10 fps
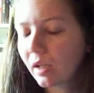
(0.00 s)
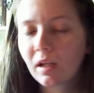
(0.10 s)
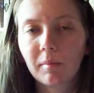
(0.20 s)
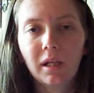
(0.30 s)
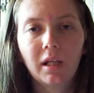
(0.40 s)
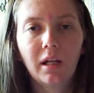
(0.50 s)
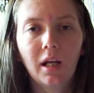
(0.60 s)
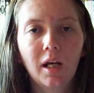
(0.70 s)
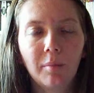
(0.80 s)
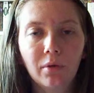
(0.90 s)
I'm in
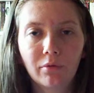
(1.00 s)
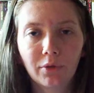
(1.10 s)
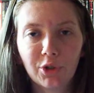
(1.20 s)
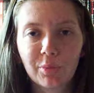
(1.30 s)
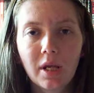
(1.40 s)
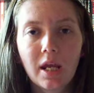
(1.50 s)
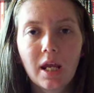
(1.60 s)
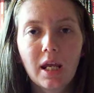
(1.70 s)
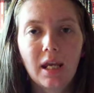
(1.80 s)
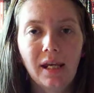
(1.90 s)
a book group
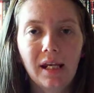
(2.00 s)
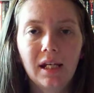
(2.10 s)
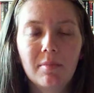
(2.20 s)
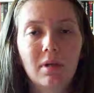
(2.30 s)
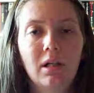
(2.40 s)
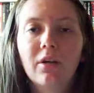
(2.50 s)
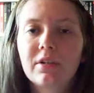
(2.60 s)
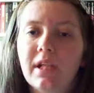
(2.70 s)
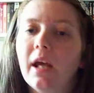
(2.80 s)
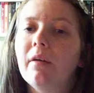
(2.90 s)
in my local
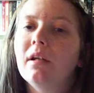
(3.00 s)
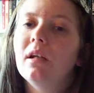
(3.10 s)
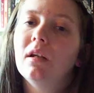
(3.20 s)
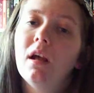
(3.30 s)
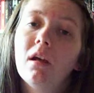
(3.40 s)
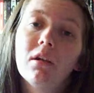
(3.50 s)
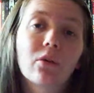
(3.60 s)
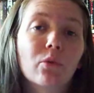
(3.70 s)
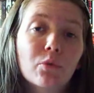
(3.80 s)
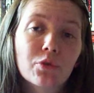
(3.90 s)
town in a
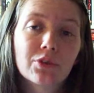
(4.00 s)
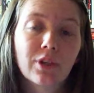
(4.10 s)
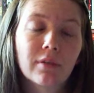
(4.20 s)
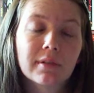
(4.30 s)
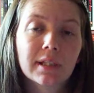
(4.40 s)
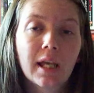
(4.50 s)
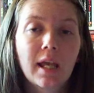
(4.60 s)
local Waterstones,